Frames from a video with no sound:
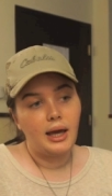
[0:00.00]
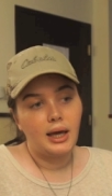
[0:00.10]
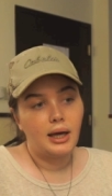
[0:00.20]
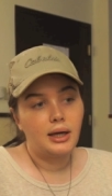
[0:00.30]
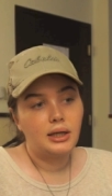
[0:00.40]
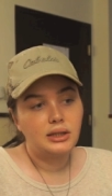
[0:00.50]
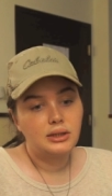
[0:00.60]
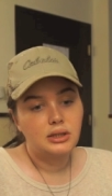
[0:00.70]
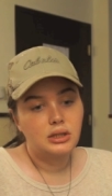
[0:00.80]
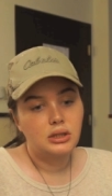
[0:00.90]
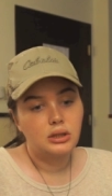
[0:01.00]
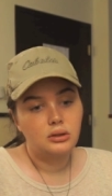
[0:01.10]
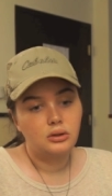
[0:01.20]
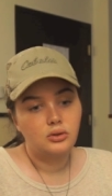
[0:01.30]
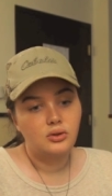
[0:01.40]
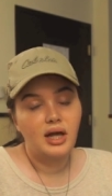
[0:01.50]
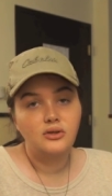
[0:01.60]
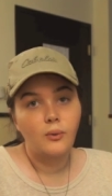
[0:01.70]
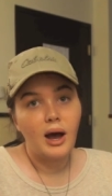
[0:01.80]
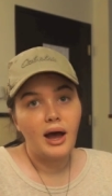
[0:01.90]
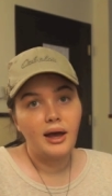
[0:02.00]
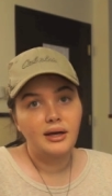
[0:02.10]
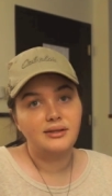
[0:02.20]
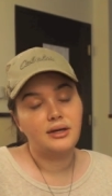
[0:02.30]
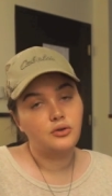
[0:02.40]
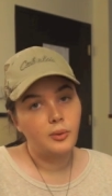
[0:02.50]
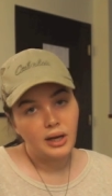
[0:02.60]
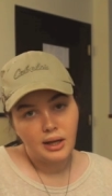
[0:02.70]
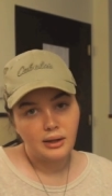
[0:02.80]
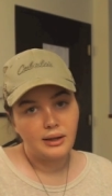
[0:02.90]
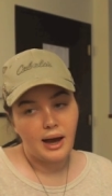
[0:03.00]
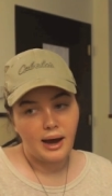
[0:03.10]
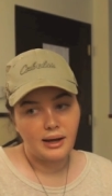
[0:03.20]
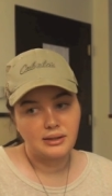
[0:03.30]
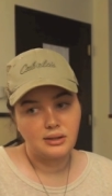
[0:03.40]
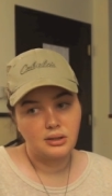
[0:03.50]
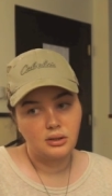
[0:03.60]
And so that's why, because I tweeted that